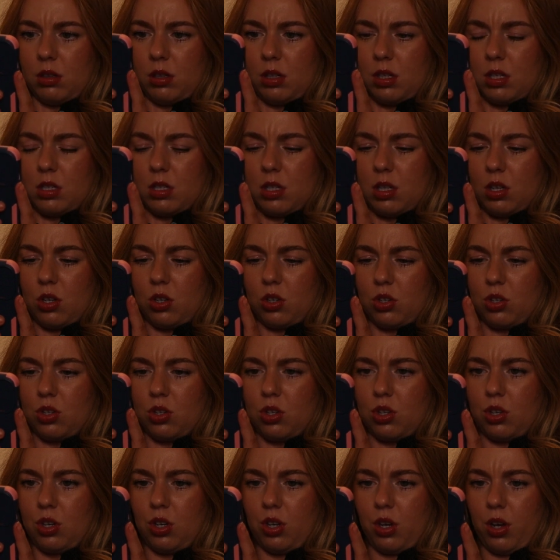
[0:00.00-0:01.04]
These look
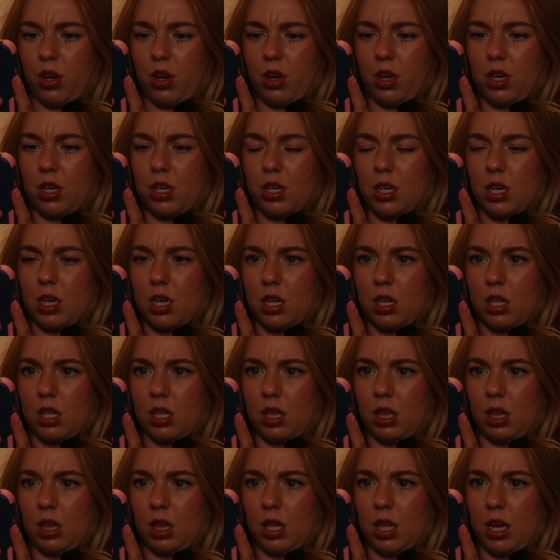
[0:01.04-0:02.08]
good.
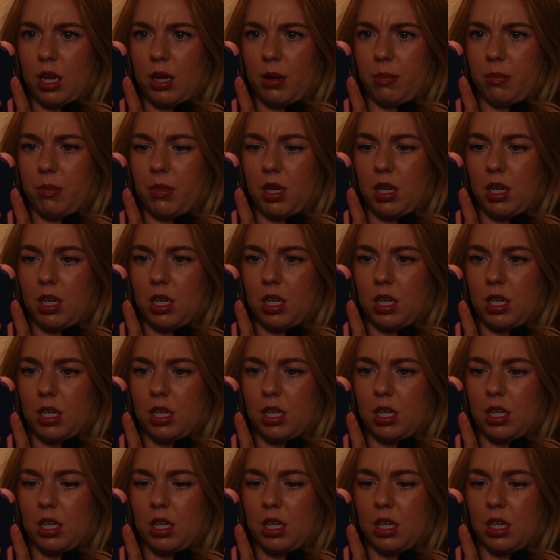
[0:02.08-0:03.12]
Let
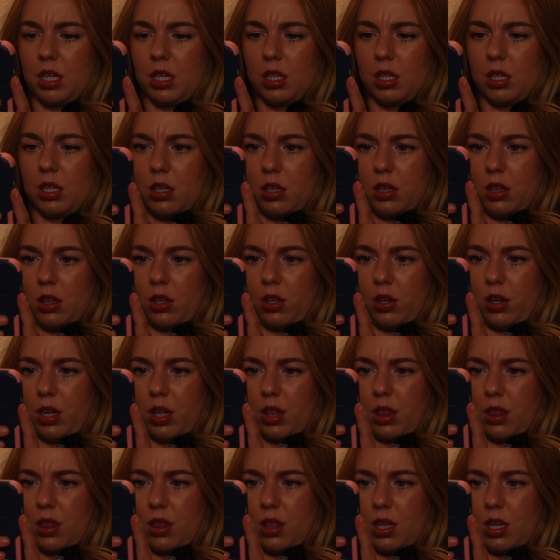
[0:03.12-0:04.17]
me look
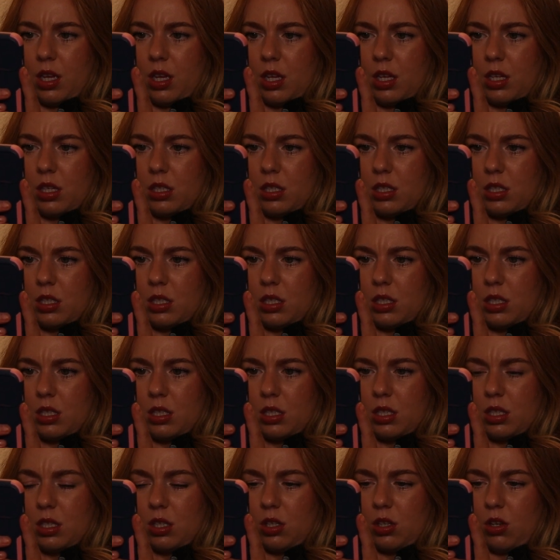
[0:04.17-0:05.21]
at
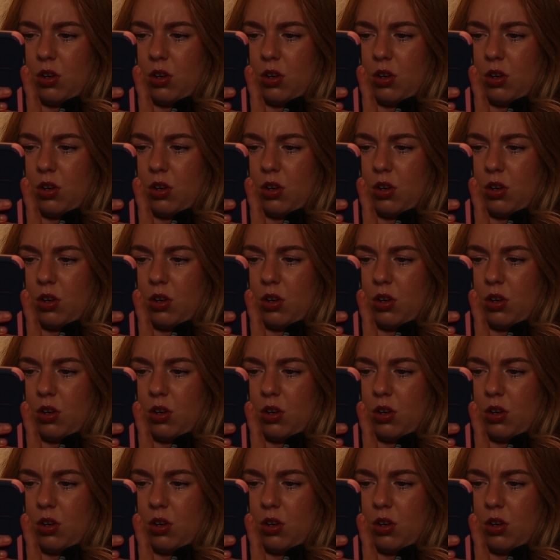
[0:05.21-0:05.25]
this.